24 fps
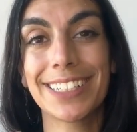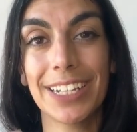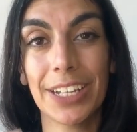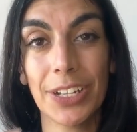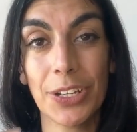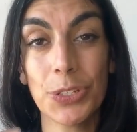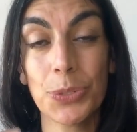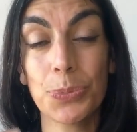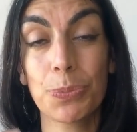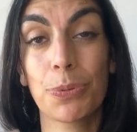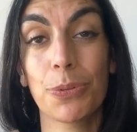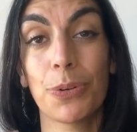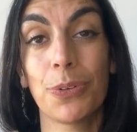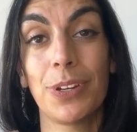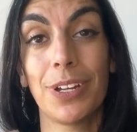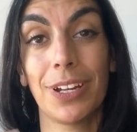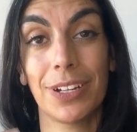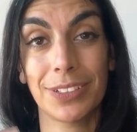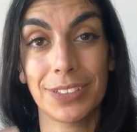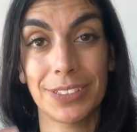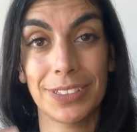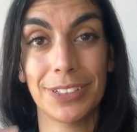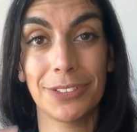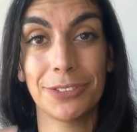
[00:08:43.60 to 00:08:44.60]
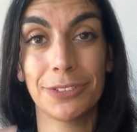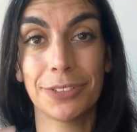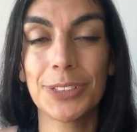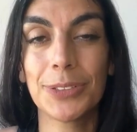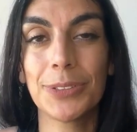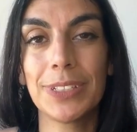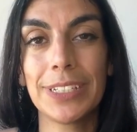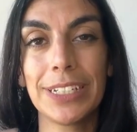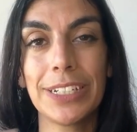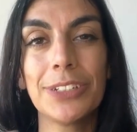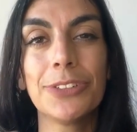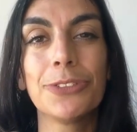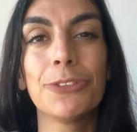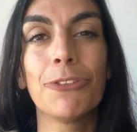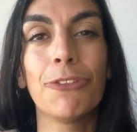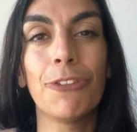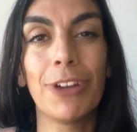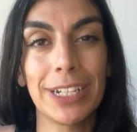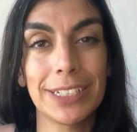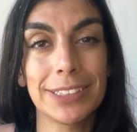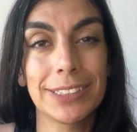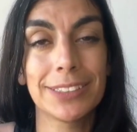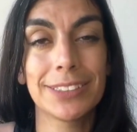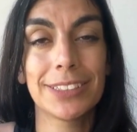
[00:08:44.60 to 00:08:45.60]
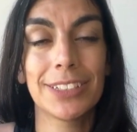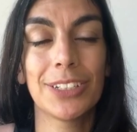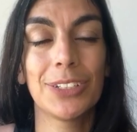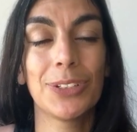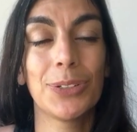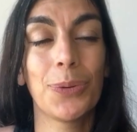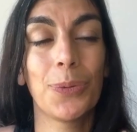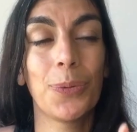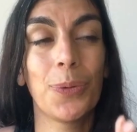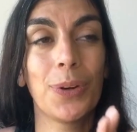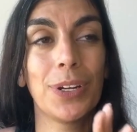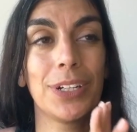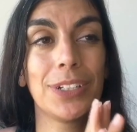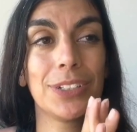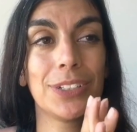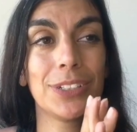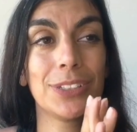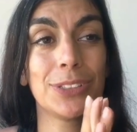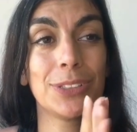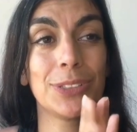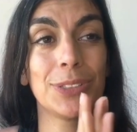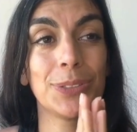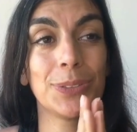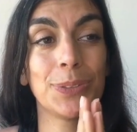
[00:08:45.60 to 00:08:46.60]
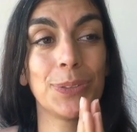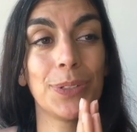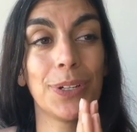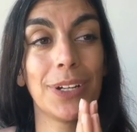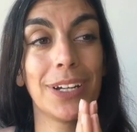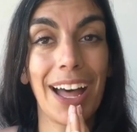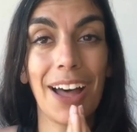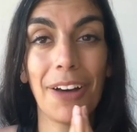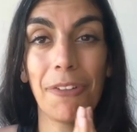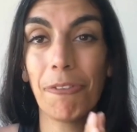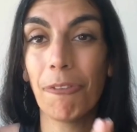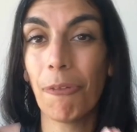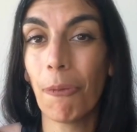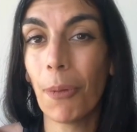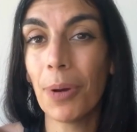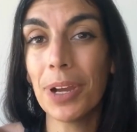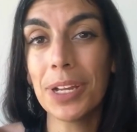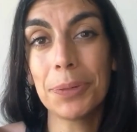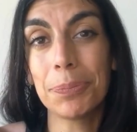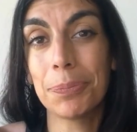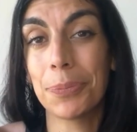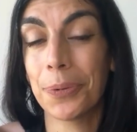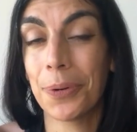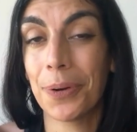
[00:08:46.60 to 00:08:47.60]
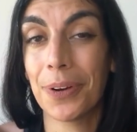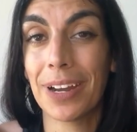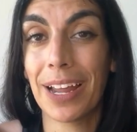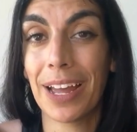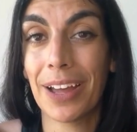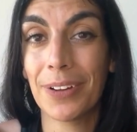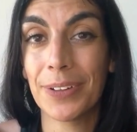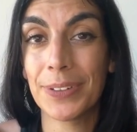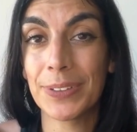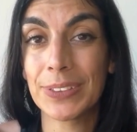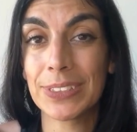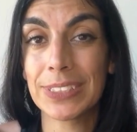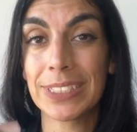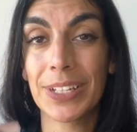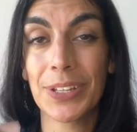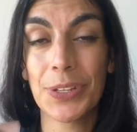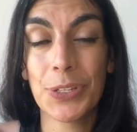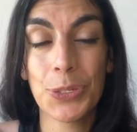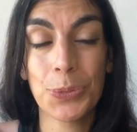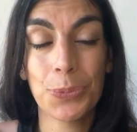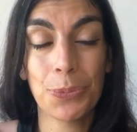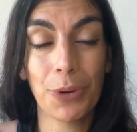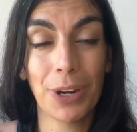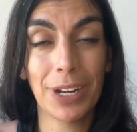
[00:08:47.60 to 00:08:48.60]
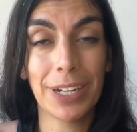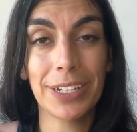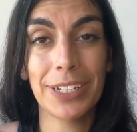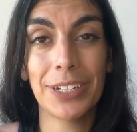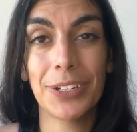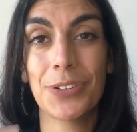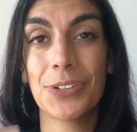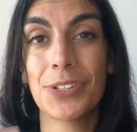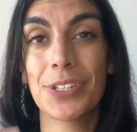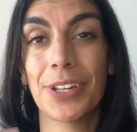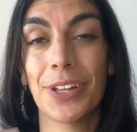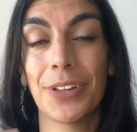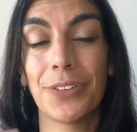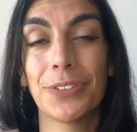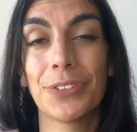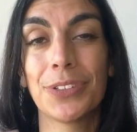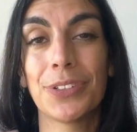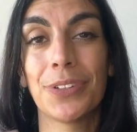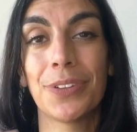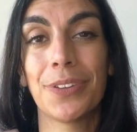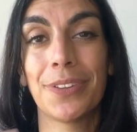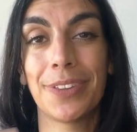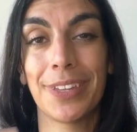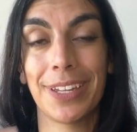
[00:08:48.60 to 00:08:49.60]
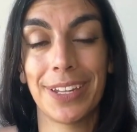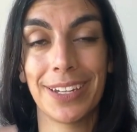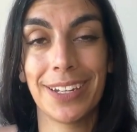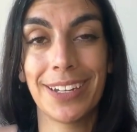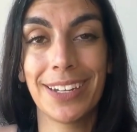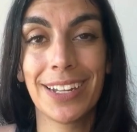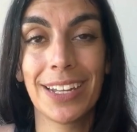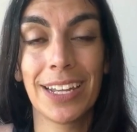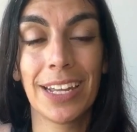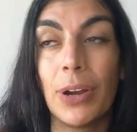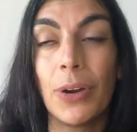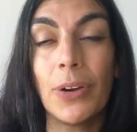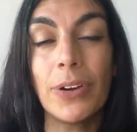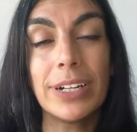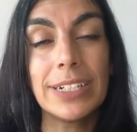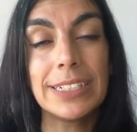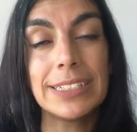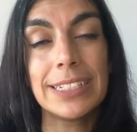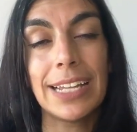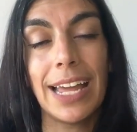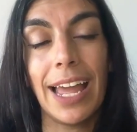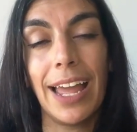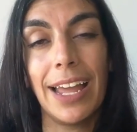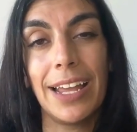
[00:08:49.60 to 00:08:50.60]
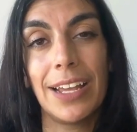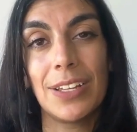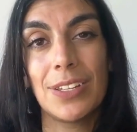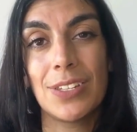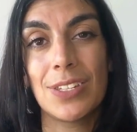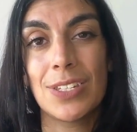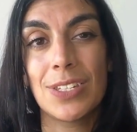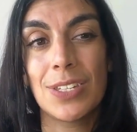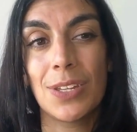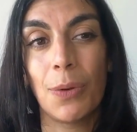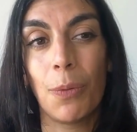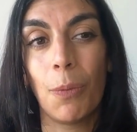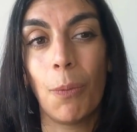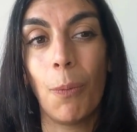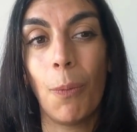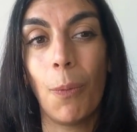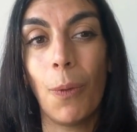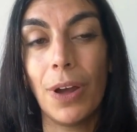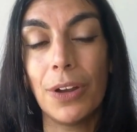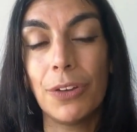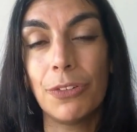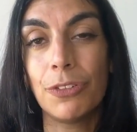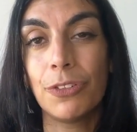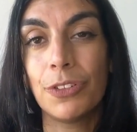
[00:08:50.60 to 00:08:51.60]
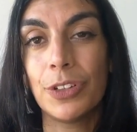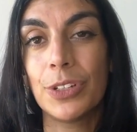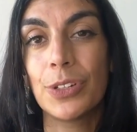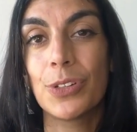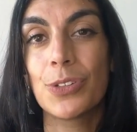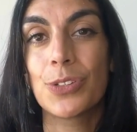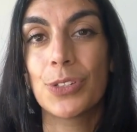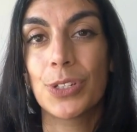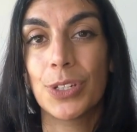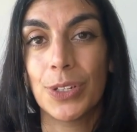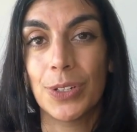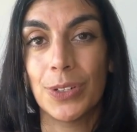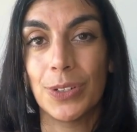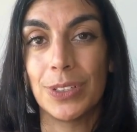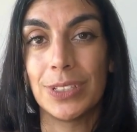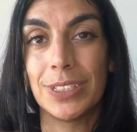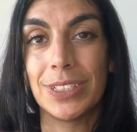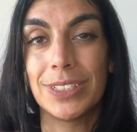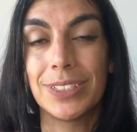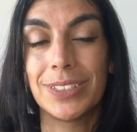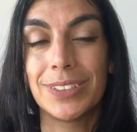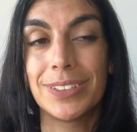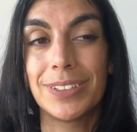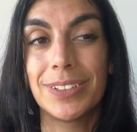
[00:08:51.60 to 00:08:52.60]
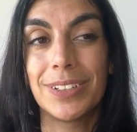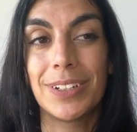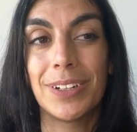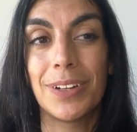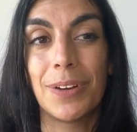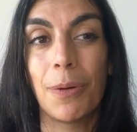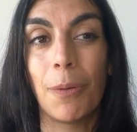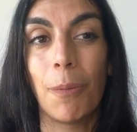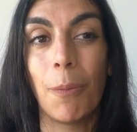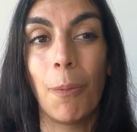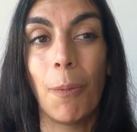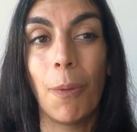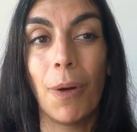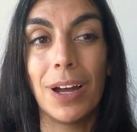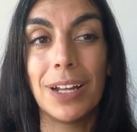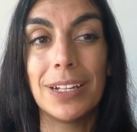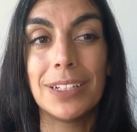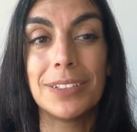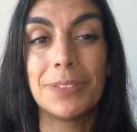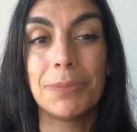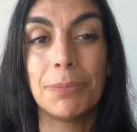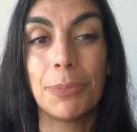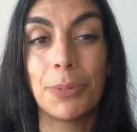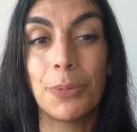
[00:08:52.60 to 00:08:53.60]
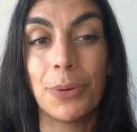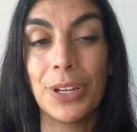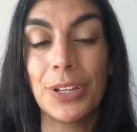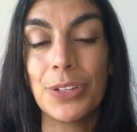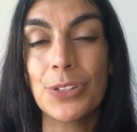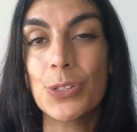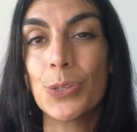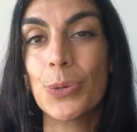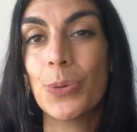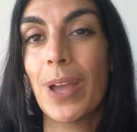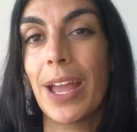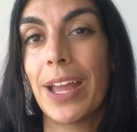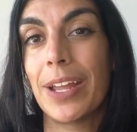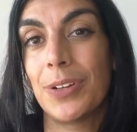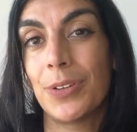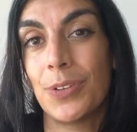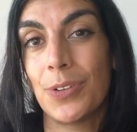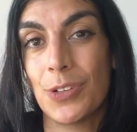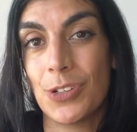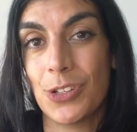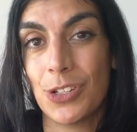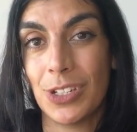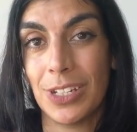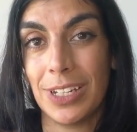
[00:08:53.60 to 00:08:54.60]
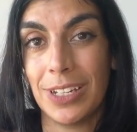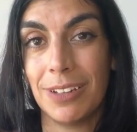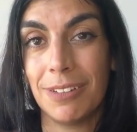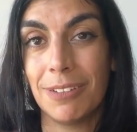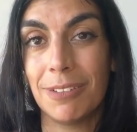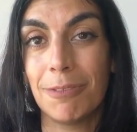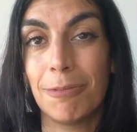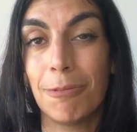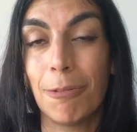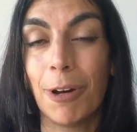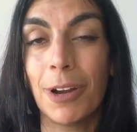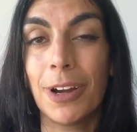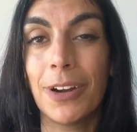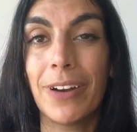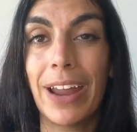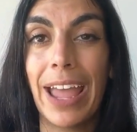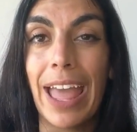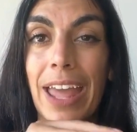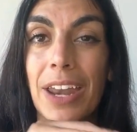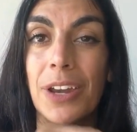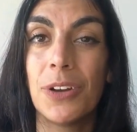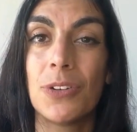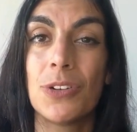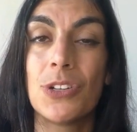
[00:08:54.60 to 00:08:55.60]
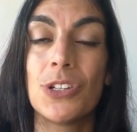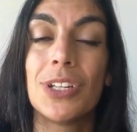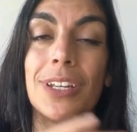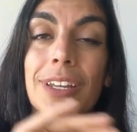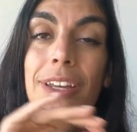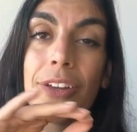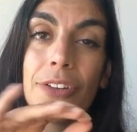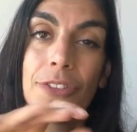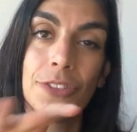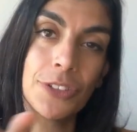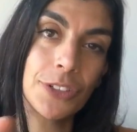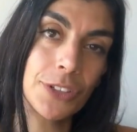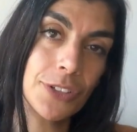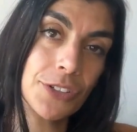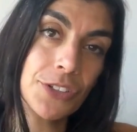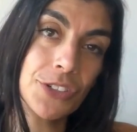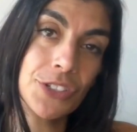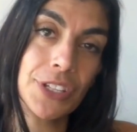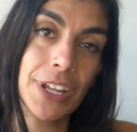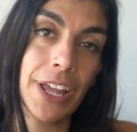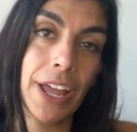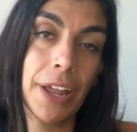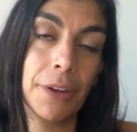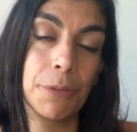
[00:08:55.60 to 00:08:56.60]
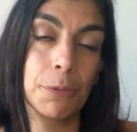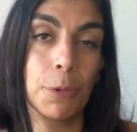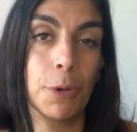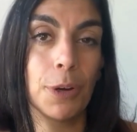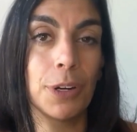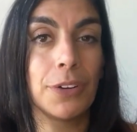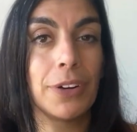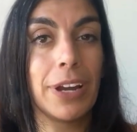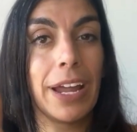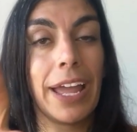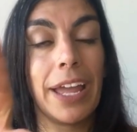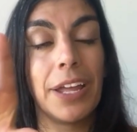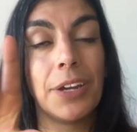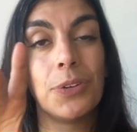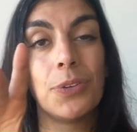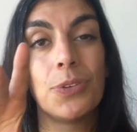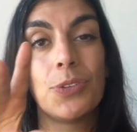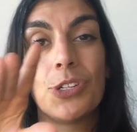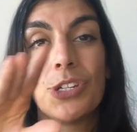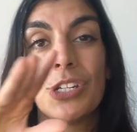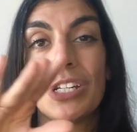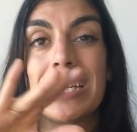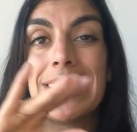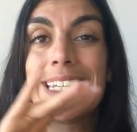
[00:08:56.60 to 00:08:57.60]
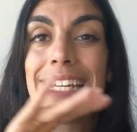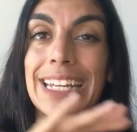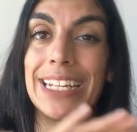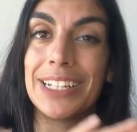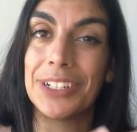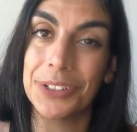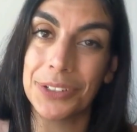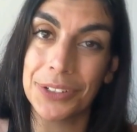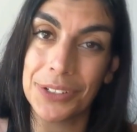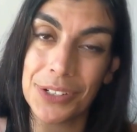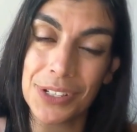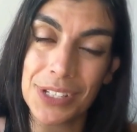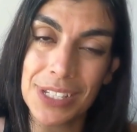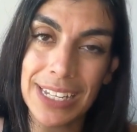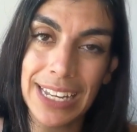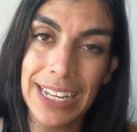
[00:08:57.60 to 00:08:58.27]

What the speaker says: is productive. You need rest in order to avoid burnout, spreading yourself too thin. Prioritize what feels good, what brings you energy, what are energy givers and what are energy takers.